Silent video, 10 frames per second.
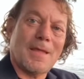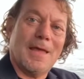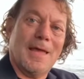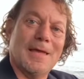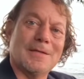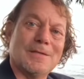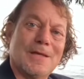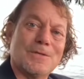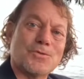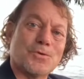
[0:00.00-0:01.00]

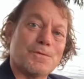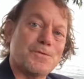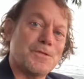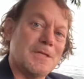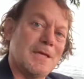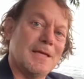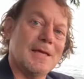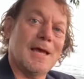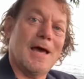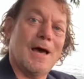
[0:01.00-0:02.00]
and sort of
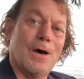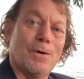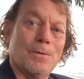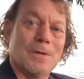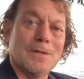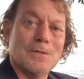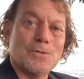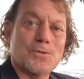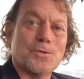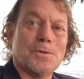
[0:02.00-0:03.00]
seeing how
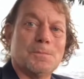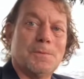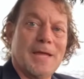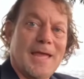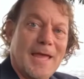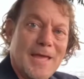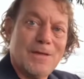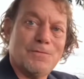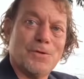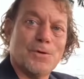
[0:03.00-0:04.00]
certain
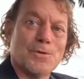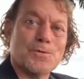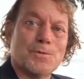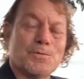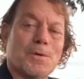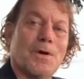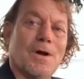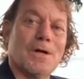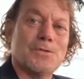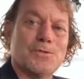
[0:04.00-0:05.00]
behaviors with
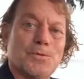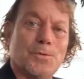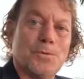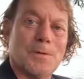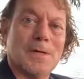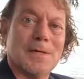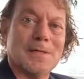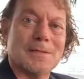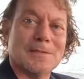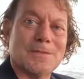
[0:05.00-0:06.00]
regard
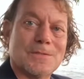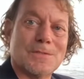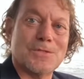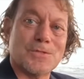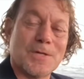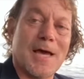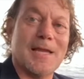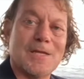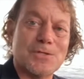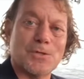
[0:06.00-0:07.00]
to
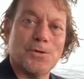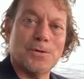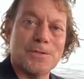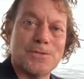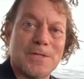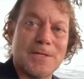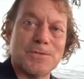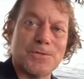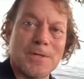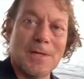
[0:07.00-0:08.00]
societies and
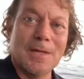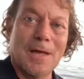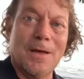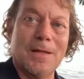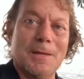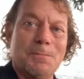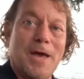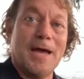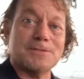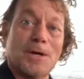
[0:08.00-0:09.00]
currencies
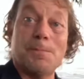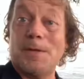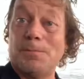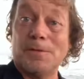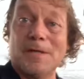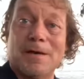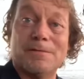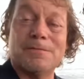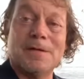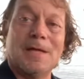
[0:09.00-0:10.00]
impact how people live.
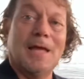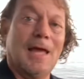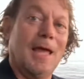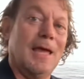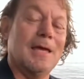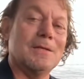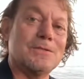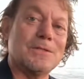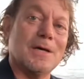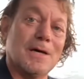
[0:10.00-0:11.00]
And
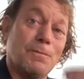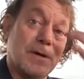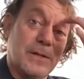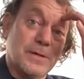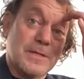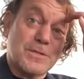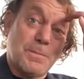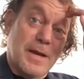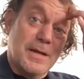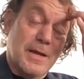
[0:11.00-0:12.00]
when I look at
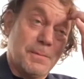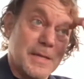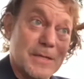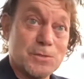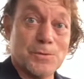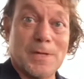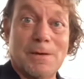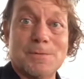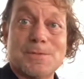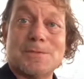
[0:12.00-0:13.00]
some economic history, I
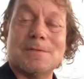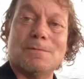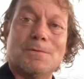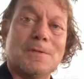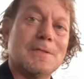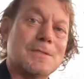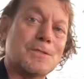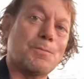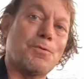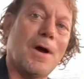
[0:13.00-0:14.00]
was really
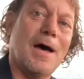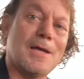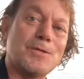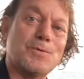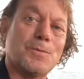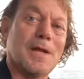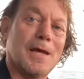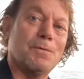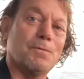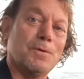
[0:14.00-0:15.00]
surprised
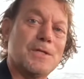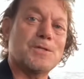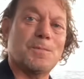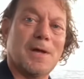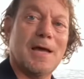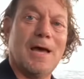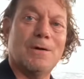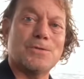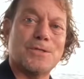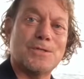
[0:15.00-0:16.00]
I read some
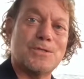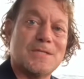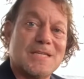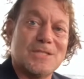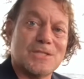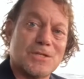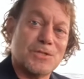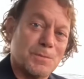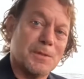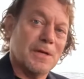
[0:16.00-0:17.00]
accounts and see such
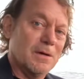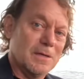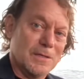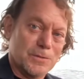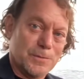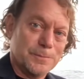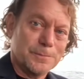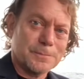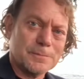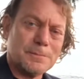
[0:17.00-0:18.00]
similarities,
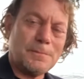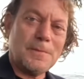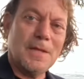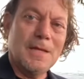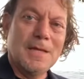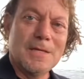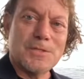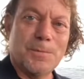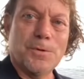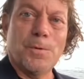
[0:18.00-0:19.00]

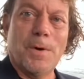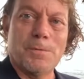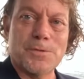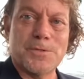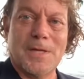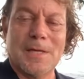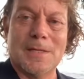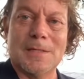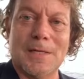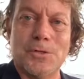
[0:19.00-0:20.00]
similar to what we're seeing
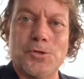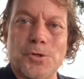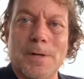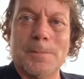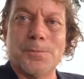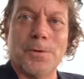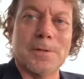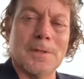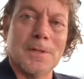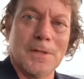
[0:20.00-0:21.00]
in Europe or
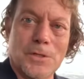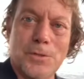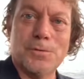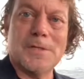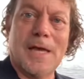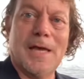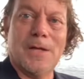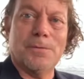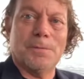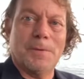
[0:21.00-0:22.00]
UK
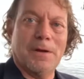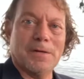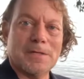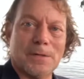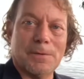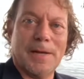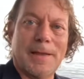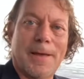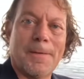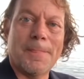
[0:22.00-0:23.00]
or America right
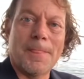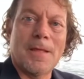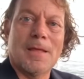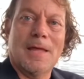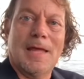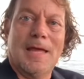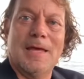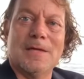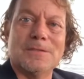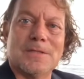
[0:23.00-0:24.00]
now.
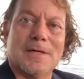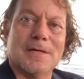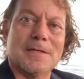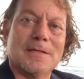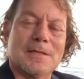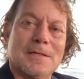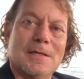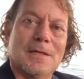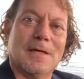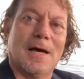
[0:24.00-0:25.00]
And
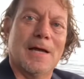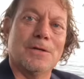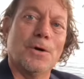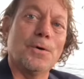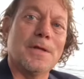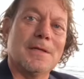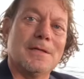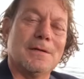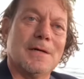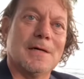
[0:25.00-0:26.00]
I
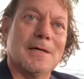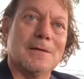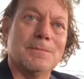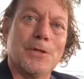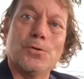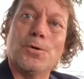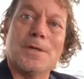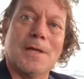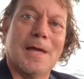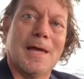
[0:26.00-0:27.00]
noted in
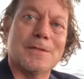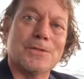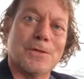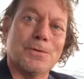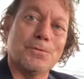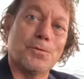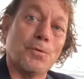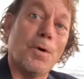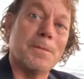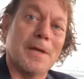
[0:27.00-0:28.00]
looking at the
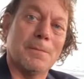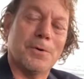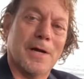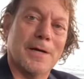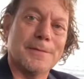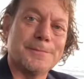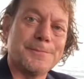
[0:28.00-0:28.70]
Roman Empire,